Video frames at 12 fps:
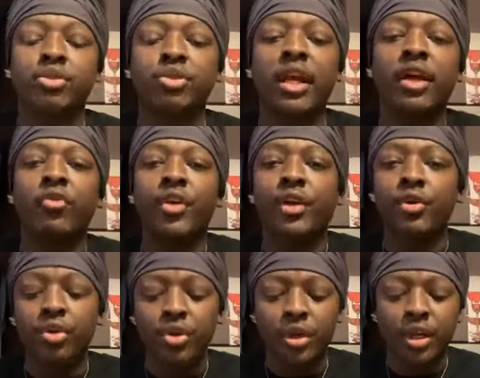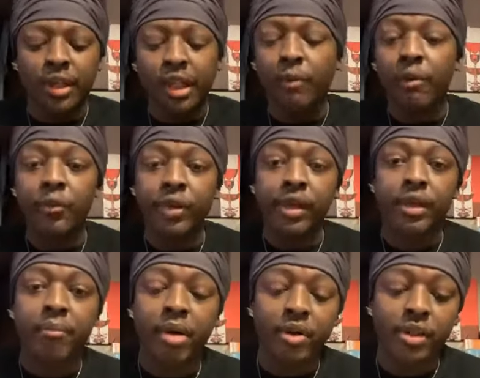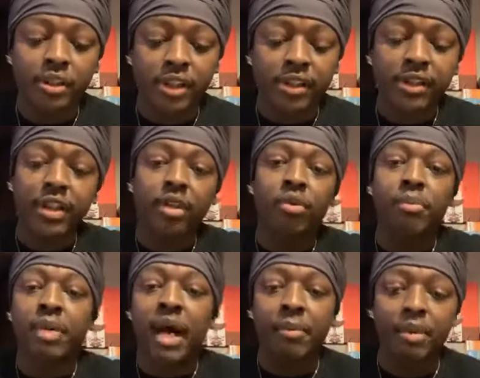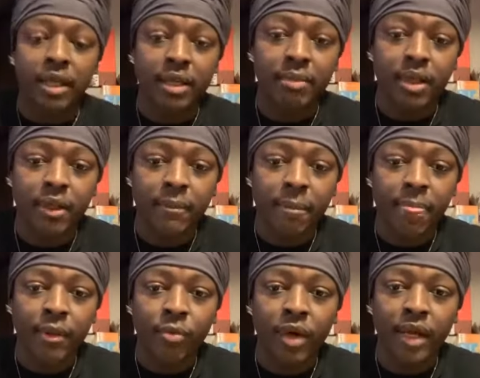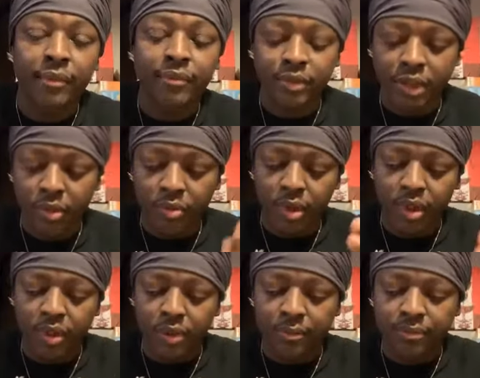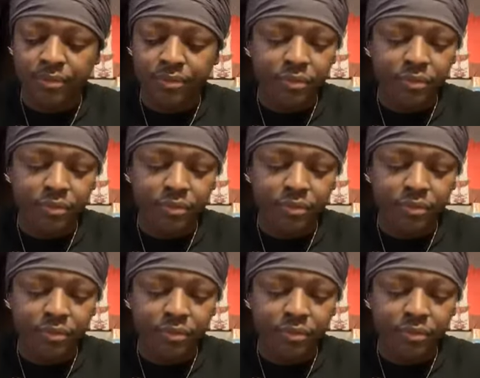So that great horror that we're reading about is, is dealing with Babylon, huh? Right? Dealing with um